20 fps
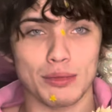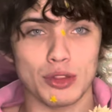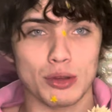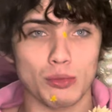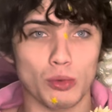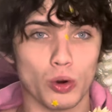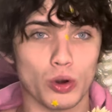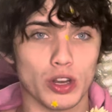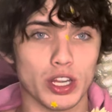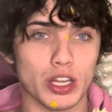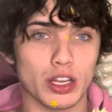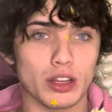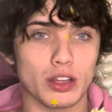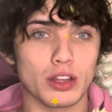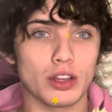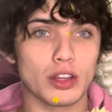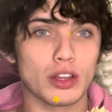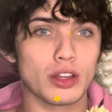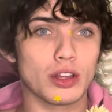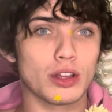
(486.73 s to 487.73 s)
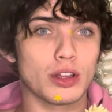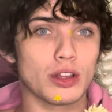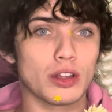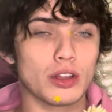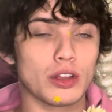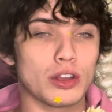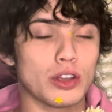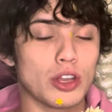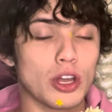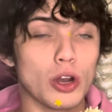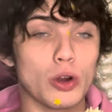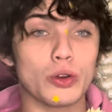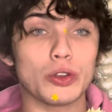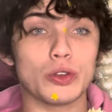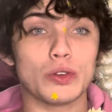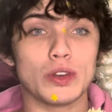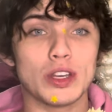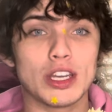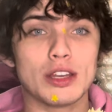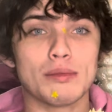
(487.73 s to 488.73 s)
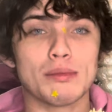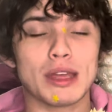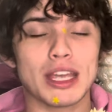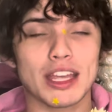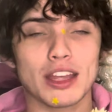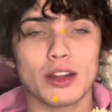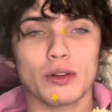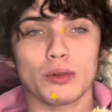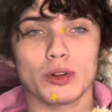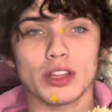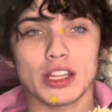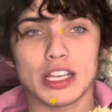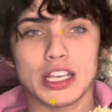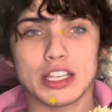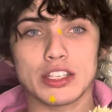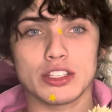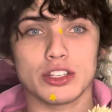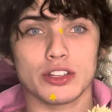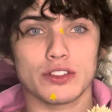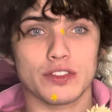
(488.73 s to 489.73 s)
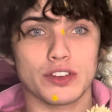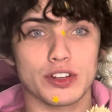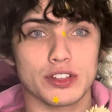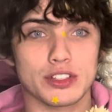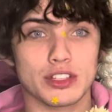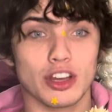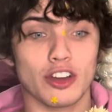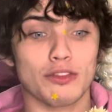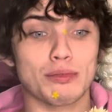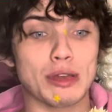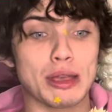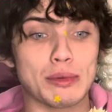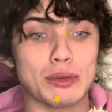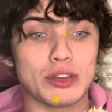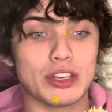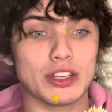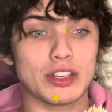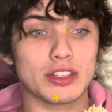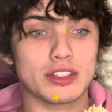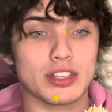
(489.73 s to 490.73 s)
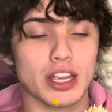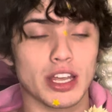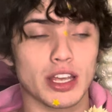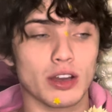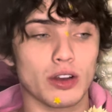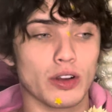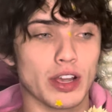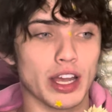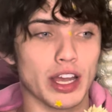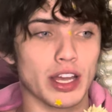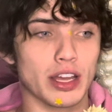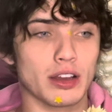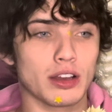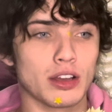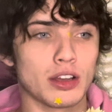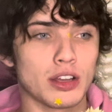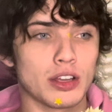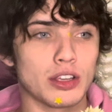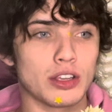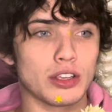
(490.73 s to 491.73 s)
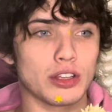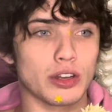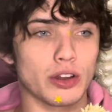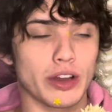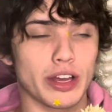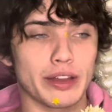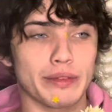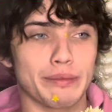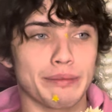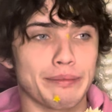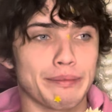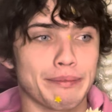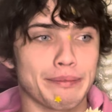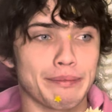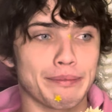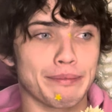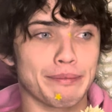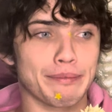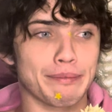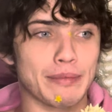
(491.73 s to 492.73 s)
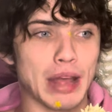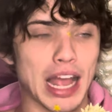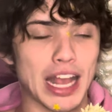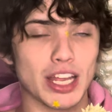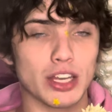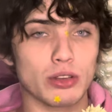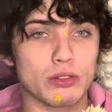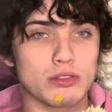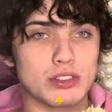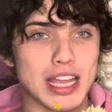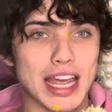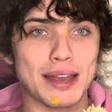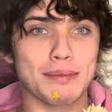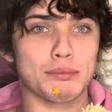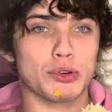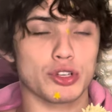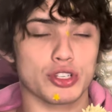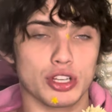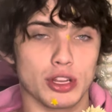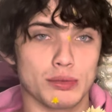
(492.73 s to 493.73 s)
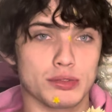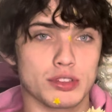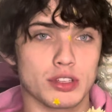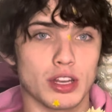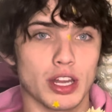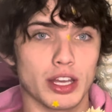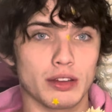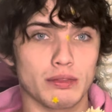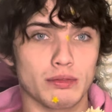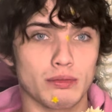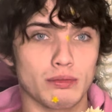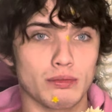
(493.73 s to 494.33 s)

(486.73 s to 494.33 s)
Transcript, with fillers: in the morning. No, you need to make it really easy for yourself. Maybe you need to say, okay, you know what? I can do 10 push ups tonight.